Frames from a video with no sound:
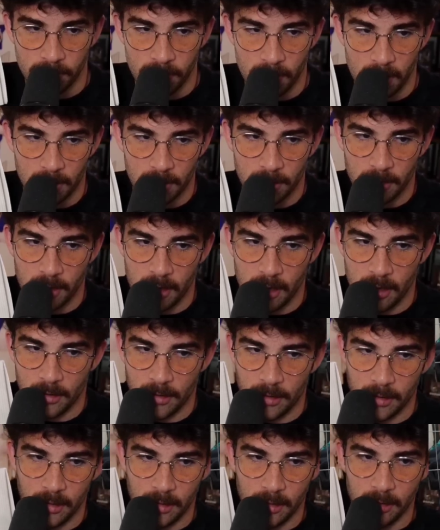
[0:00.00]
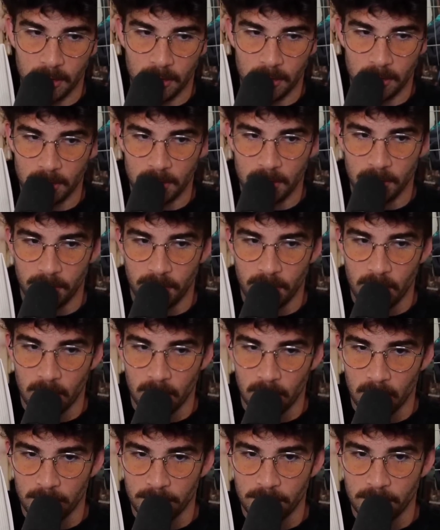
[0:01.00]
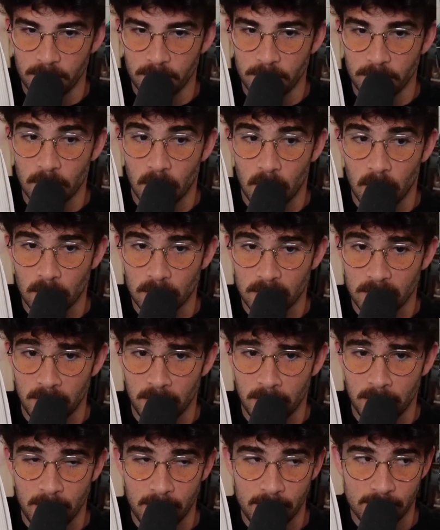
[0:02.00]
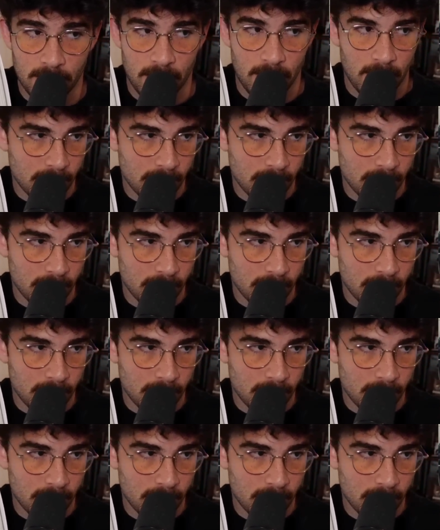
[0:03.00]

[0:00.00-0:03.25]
The veterinarian developed dog DNA